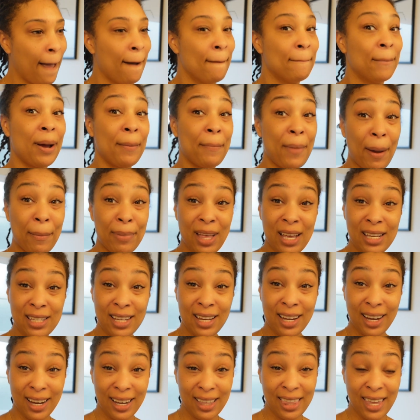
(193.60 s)
but maybe that's
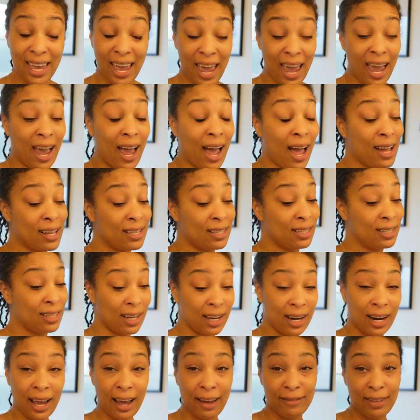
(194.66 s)
a good thing. I
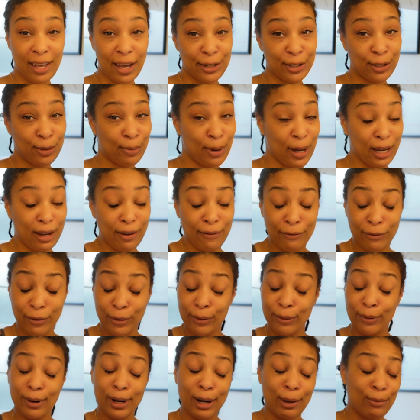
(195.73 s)
did have that Jamaican
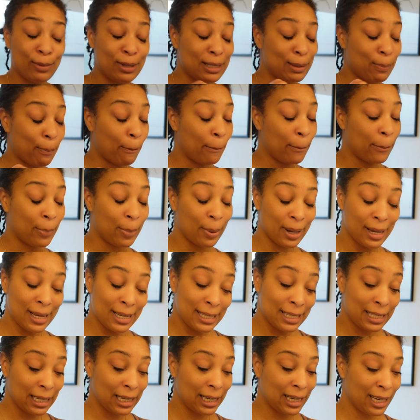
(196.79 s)
food. It was
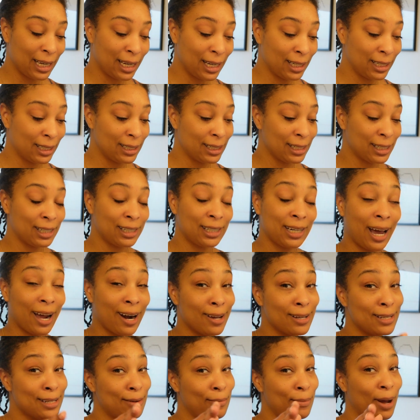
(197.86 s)
bussing. Shout
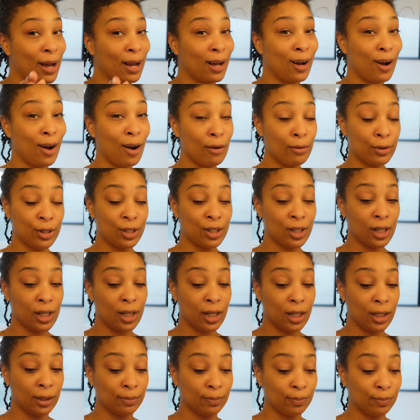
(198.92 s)
out to my
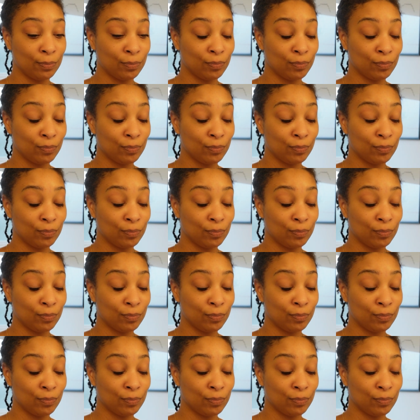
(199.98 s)
culture.